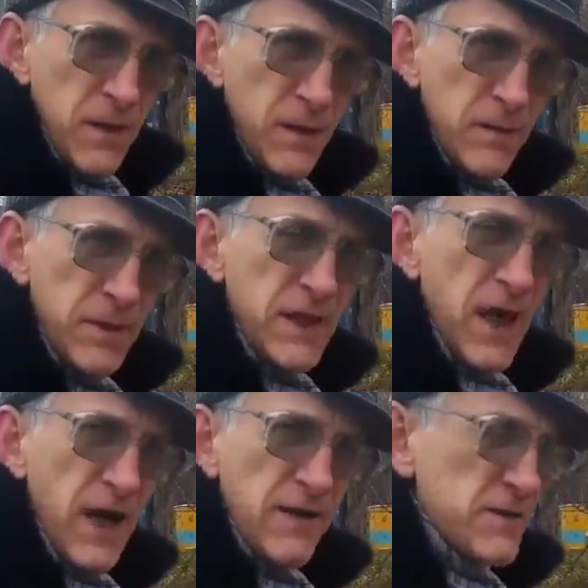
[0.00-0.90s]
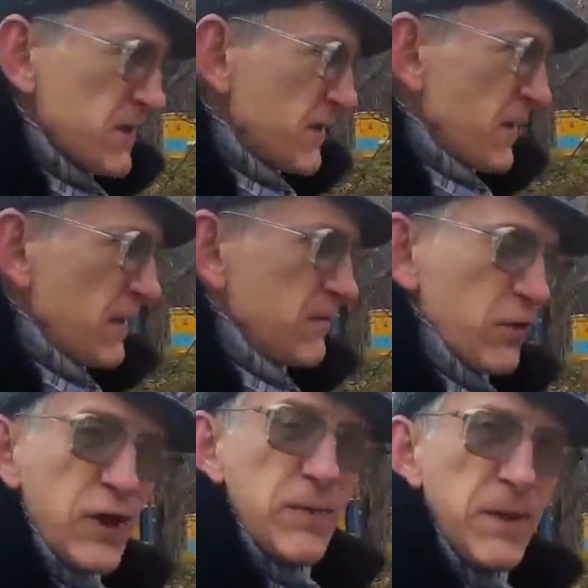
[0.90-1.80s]
beehives and for
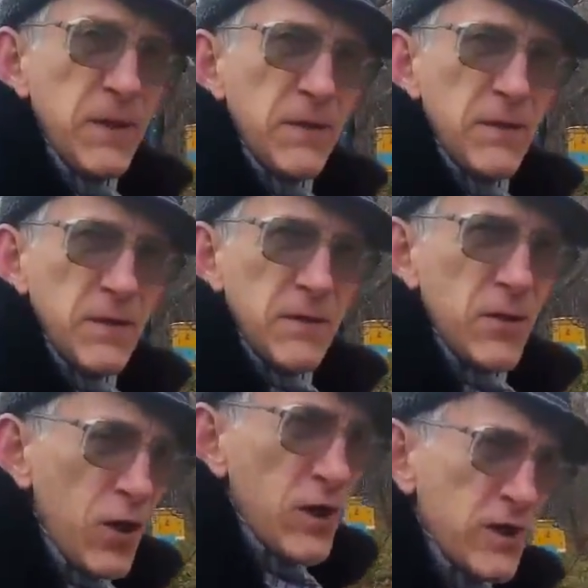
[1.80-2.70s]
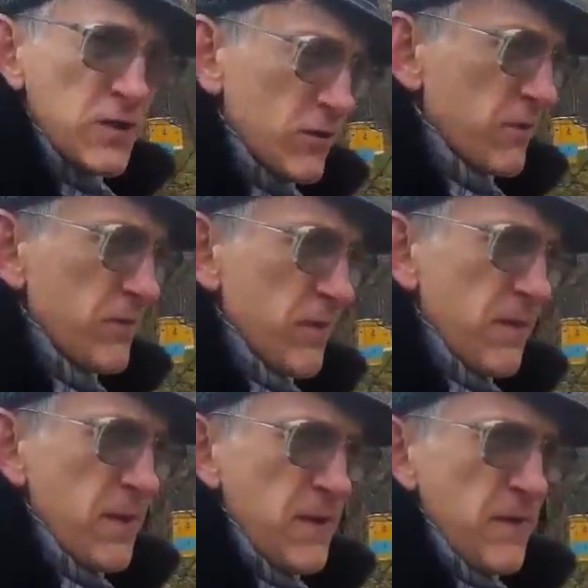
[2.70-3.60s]
keeping colonies of
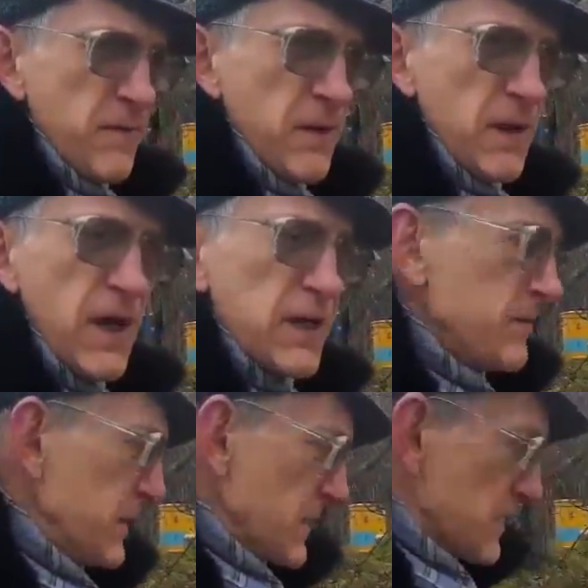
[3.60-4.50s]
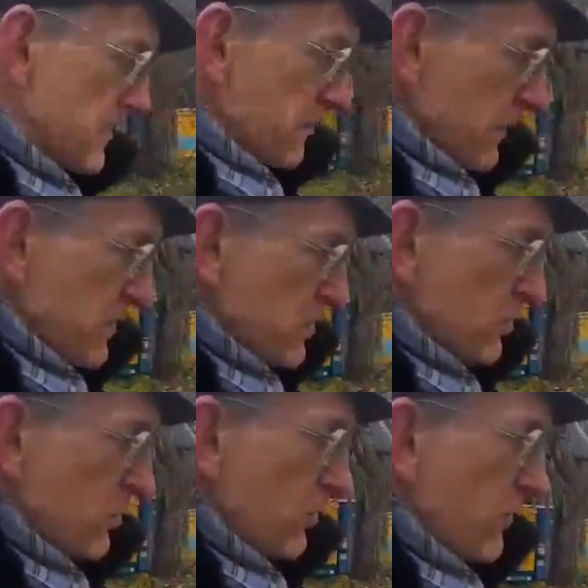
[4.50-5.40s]
honeybees.
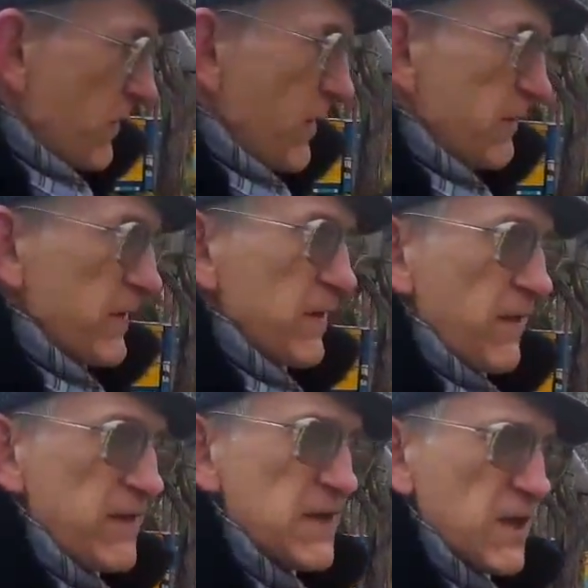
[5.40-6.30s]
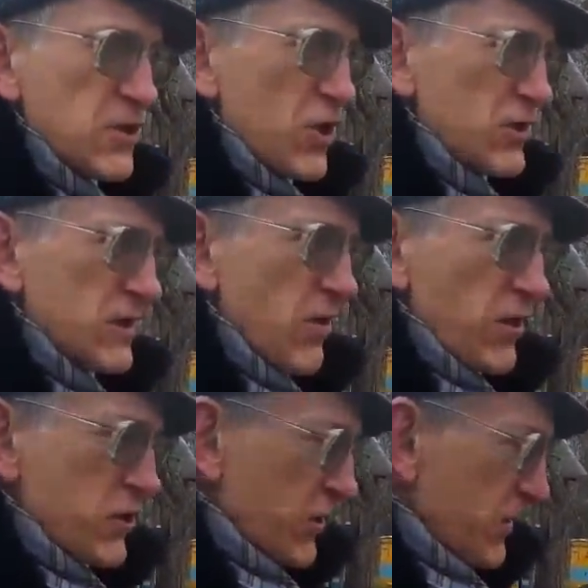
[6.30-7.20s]
So that this
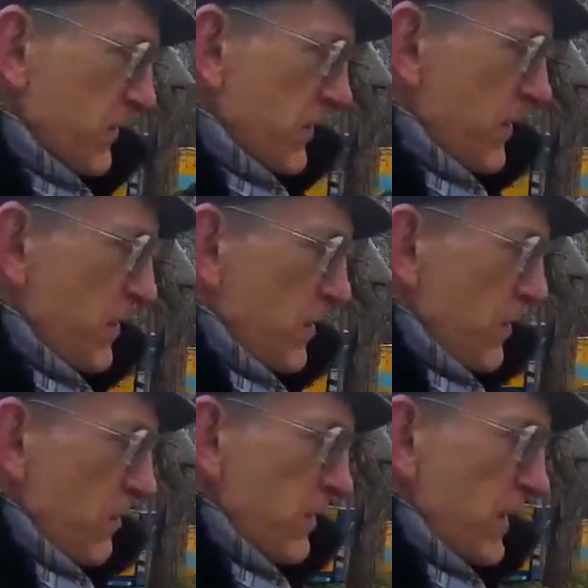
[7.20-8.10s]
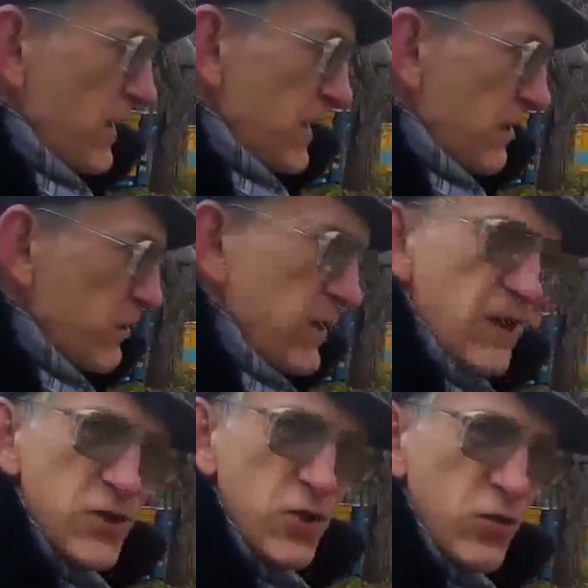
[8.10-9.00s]
construction really
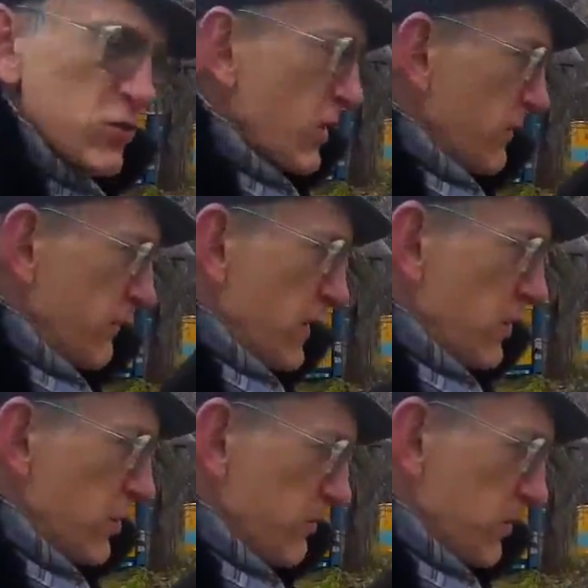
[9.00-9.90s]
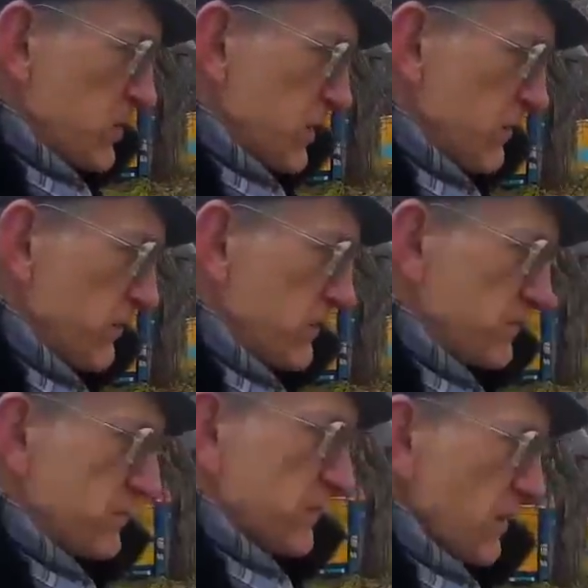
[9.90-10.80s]
showed very positive
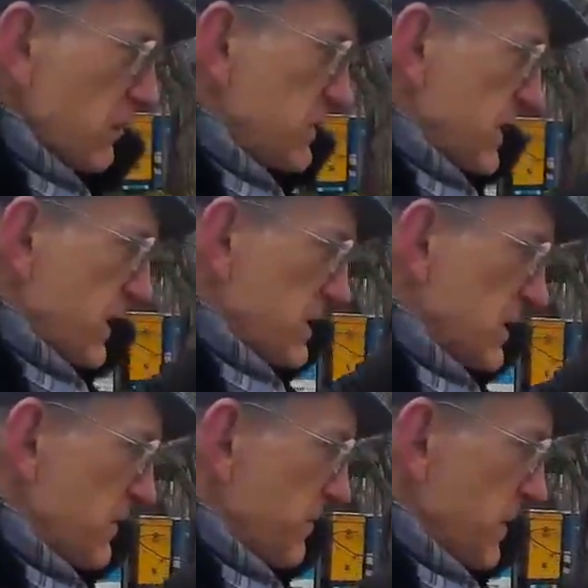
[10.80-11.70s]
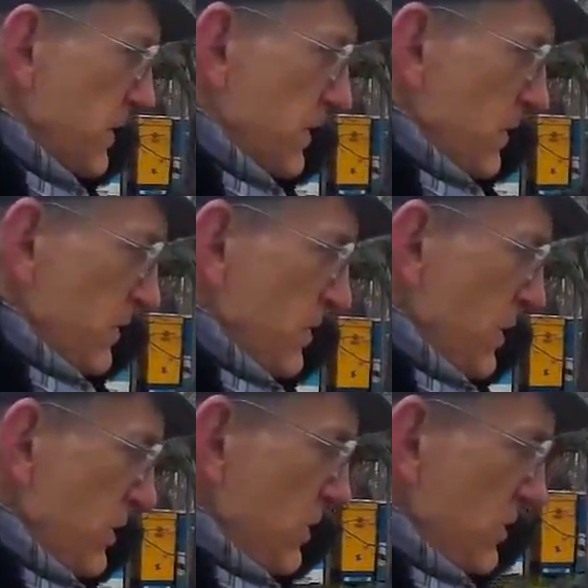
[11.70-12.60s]
results.
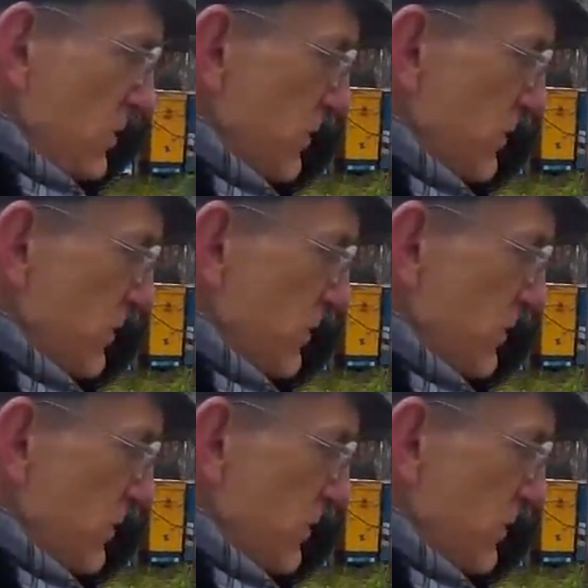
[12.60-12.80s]
And